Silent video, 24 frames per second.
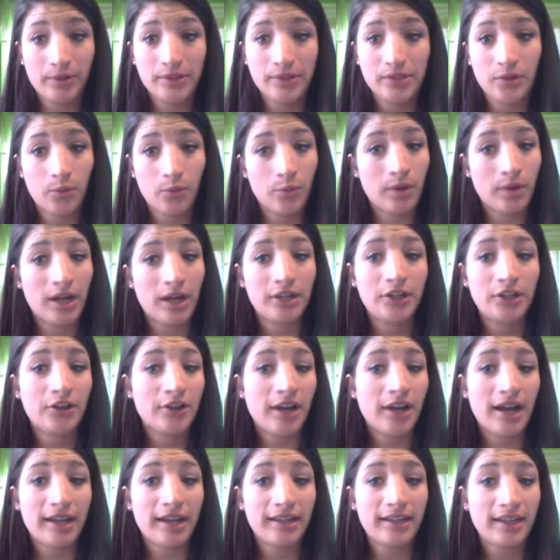So one, you're
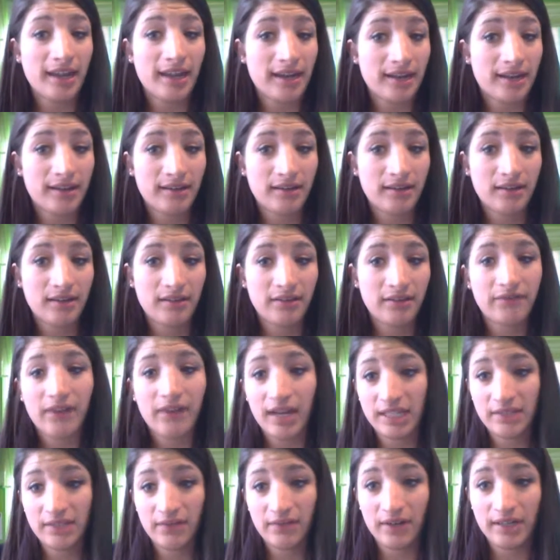not getting the
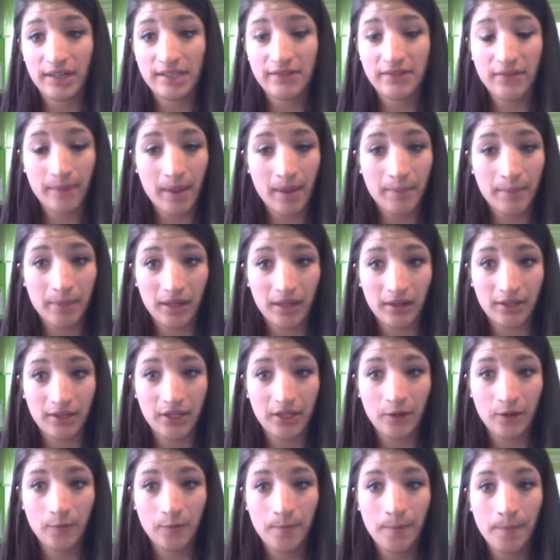phosphorus from that
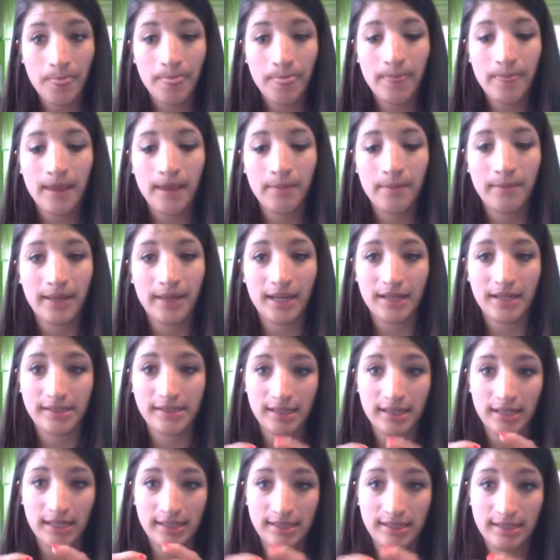molecule because
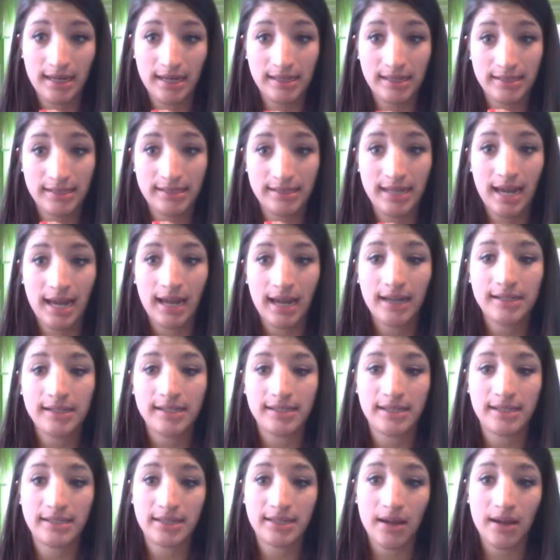it stays intact as
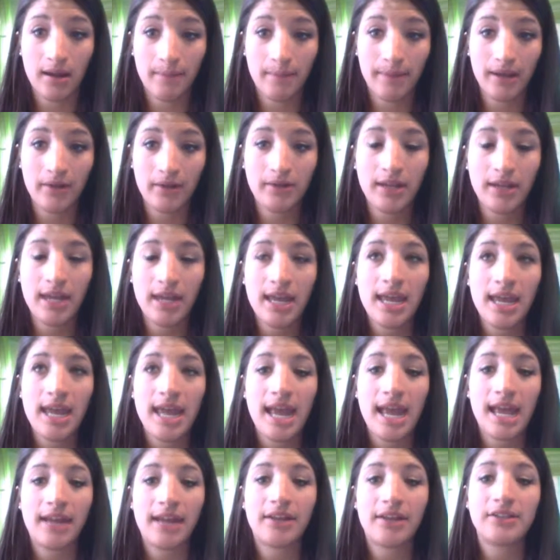this compound,
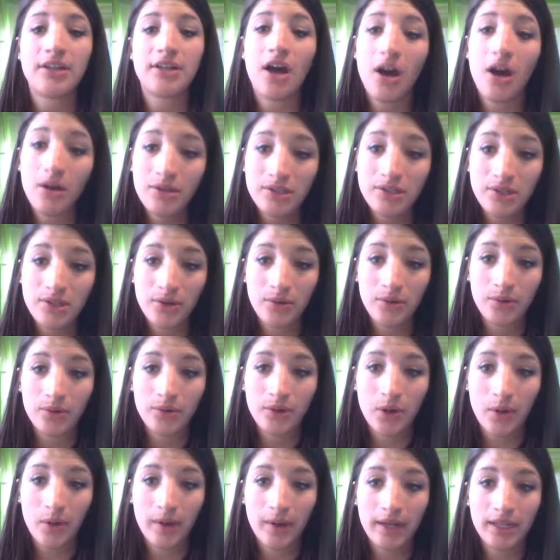and it's also
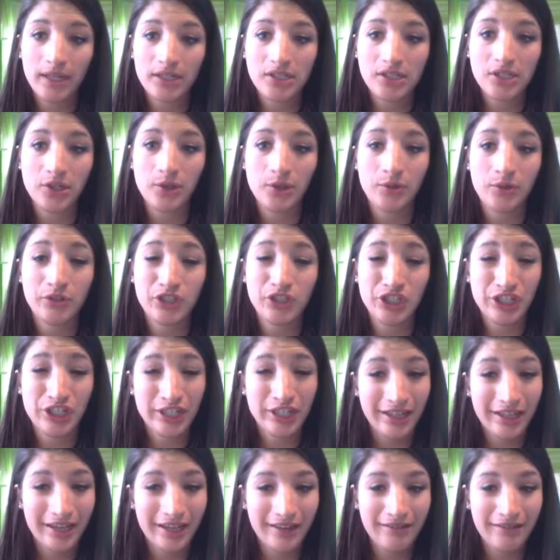going to
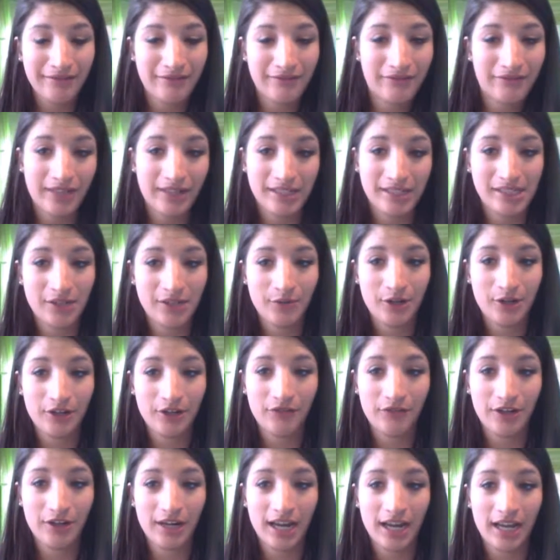chelate, fancy word
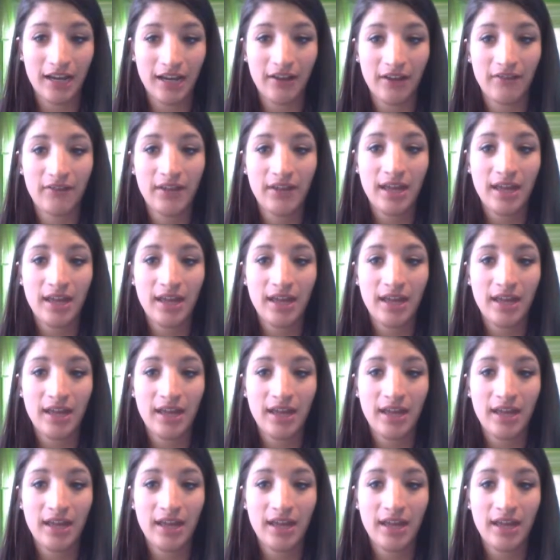for kind